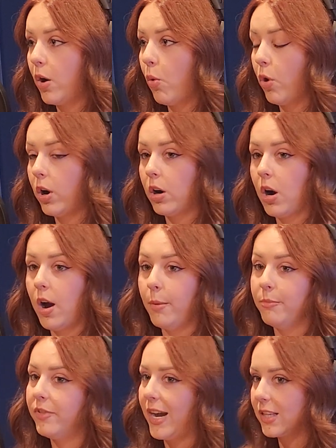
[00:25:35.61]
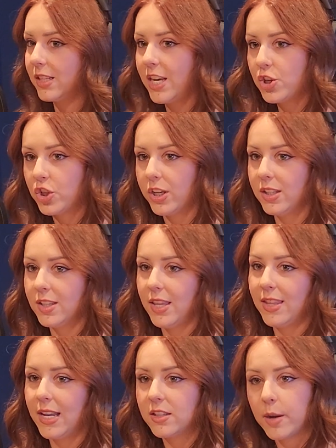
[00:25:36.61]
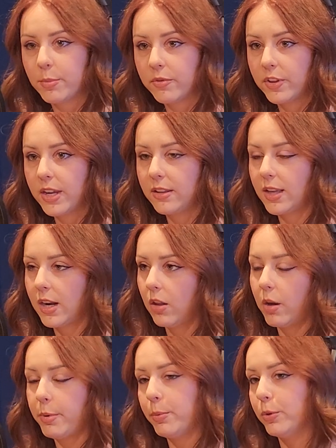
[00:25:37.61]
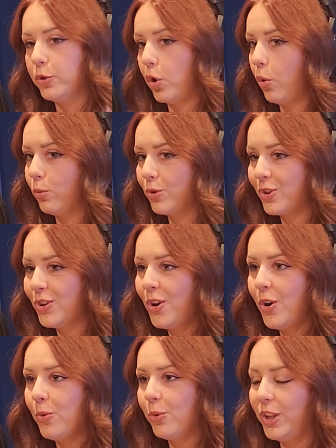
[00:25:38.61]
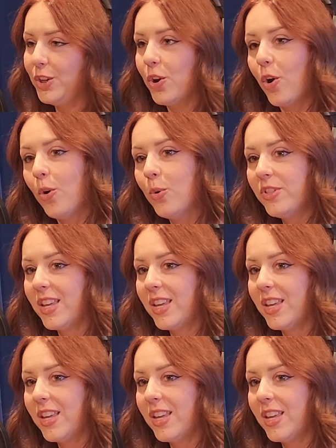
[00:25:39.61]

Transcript: or vaccinations and that type of thing that a lot of people don't really know.